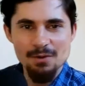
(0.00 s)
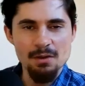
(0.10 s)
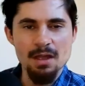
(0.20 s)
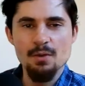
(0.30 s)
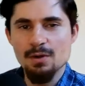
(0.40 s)

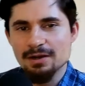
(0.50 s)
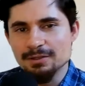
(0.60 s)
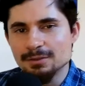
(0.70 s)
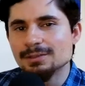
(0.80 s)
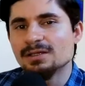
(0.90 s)
Hey, what are
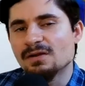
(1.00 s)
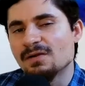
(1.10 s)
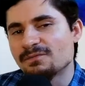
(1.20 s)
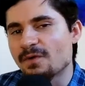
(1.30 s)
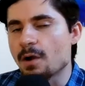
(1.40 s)
you in here
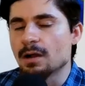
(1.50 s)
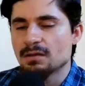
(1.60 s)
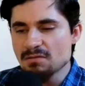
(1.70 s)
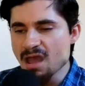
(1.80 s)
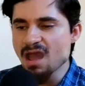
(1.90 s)
for?
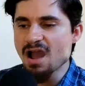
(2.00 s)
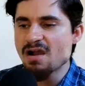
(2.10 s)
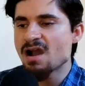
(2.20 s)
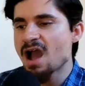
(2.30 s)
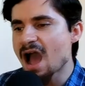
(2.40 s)
Well,
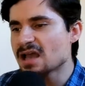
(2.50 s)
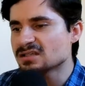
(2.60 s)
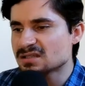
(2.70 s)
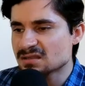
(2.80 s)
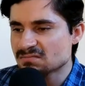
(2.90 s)
I
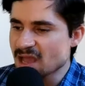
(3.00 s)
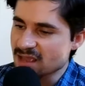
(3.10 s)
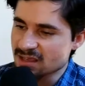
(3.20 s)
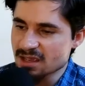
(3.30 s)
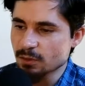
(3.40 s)

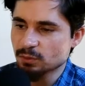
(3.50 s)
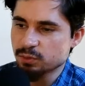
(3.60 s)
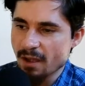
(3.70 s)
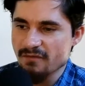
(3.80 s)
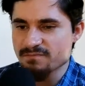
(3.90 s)
killed
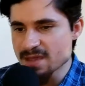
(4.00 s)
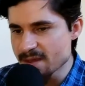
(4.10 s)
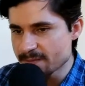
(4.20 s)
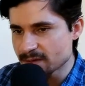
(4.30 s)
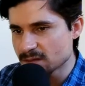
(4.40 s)
12
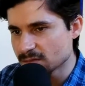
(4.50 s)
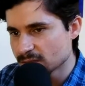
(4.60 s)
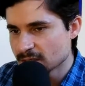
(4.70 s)
people,